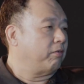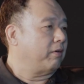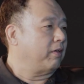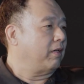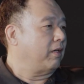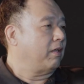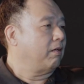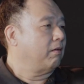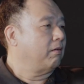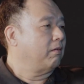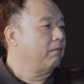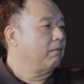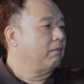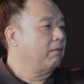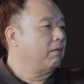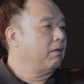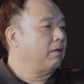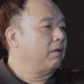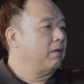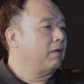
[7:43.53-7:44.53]
really
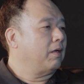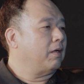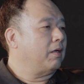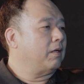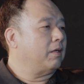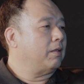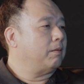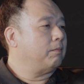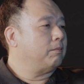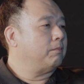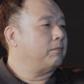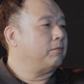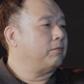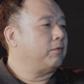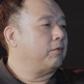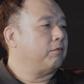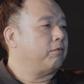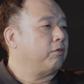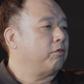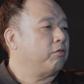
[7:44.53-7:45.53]
um,
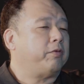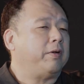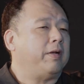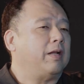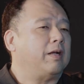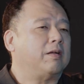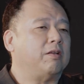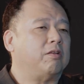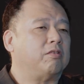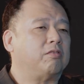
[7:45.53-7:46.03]
for for Sri Lanka.